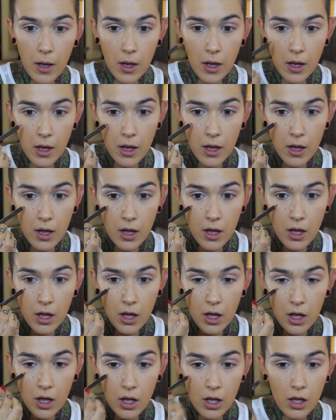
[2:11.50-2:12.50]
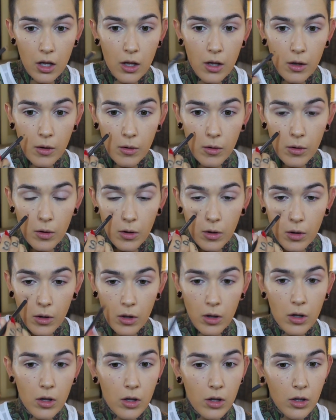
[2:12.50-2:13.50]

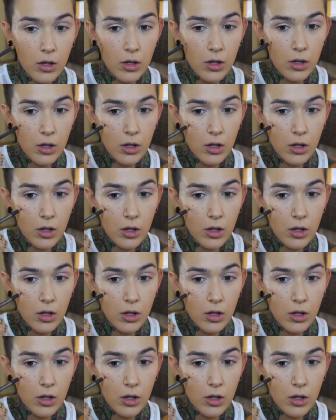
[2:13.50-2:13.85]
Nothing is said.